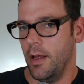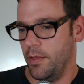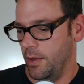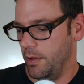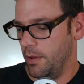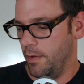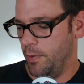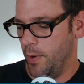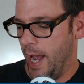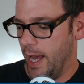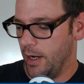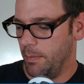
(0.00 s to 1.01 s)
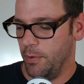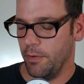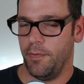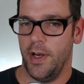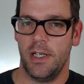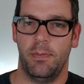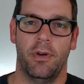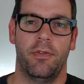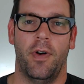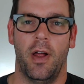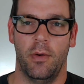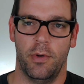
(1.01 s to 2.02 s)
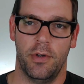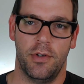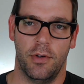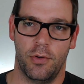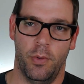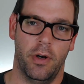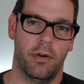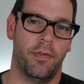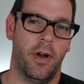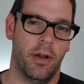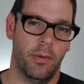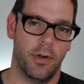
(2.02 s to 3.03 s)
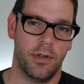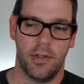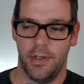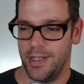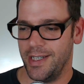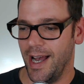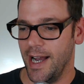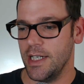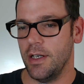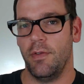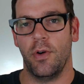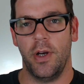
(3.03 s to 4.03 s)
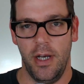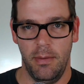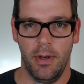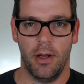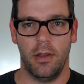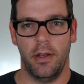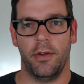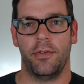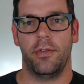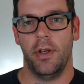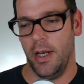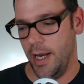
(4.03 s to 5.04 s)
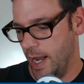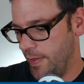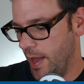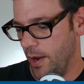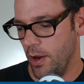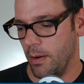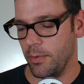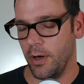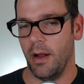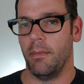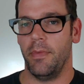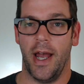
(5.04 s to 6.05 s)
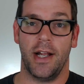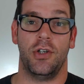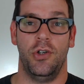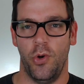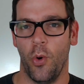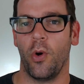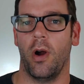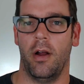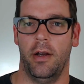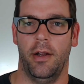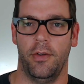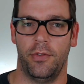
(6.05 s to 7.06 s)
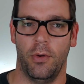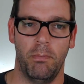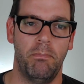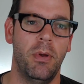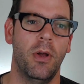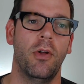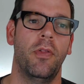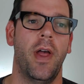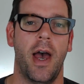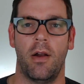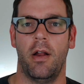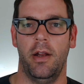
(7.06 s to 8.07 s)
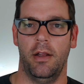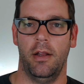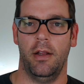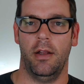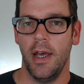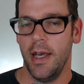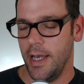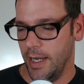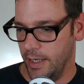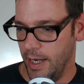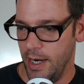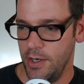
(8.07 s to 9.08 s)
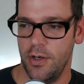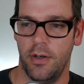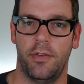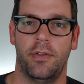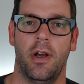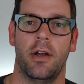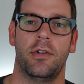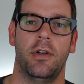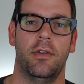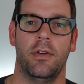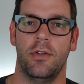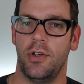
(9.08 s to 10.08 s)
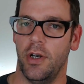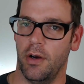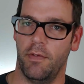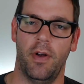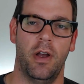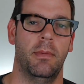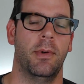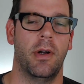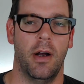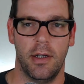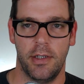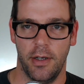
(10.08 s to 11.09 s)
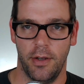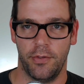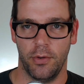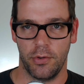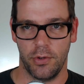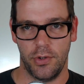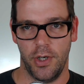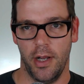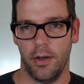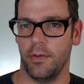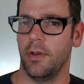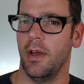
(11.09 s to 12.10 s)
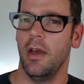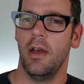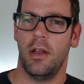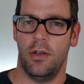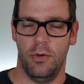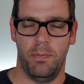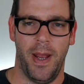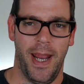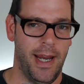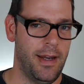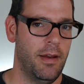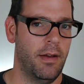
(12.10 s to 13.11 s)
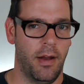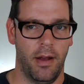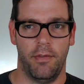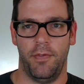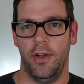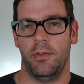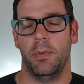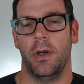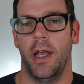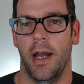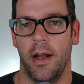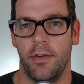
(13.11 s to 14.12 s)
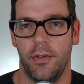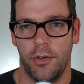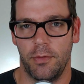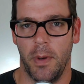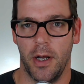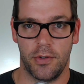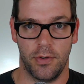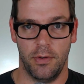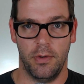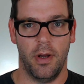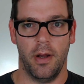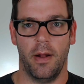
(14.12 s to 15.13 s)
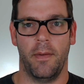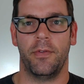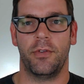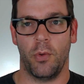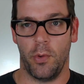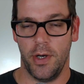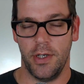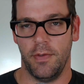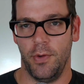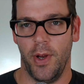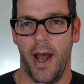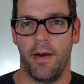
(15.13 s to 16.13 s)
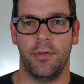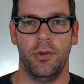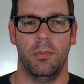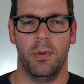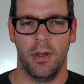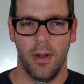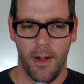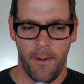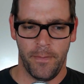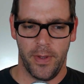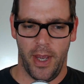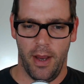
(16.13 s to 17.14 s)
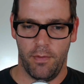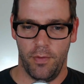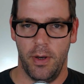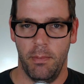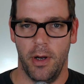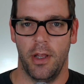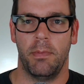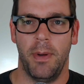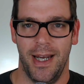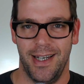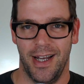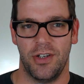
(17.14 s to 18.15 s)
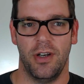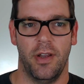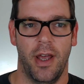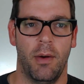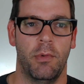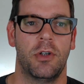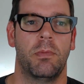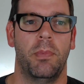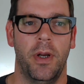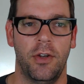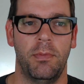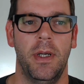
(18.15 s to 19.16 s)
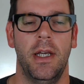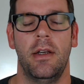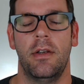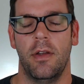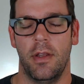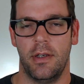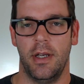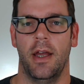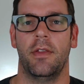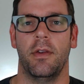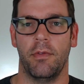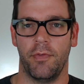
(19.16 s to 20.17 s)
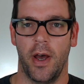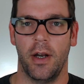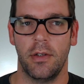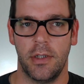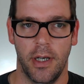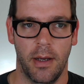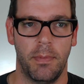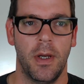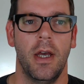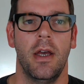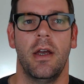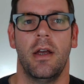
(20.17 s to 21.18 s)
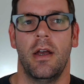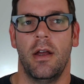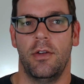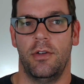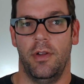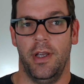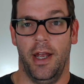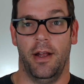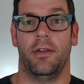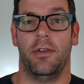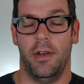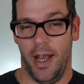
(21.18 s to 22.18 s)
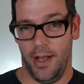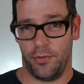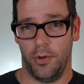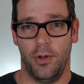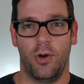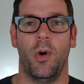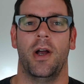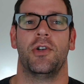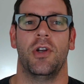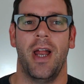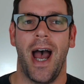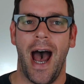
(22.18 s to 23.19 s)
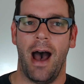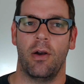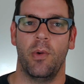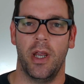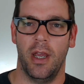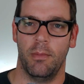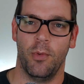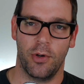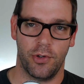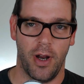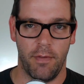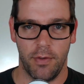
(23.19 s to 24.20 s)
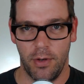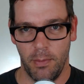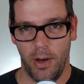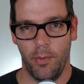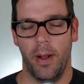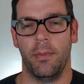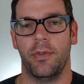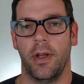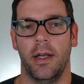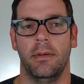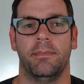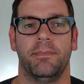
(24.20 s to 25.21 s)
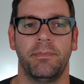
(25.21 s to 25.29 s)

if you add up your Facebook followers, your Twitter followers, the size of your email list, and add that number up, that's your audience. So build that audience. Engage in discussions and share valuable content on social channels. Do paid Facebook ads and sponsored stories if you have to, but every month pay attention to that, which brings me to the 10th and final tip, to the answering the question, how do I get more traffic to my website?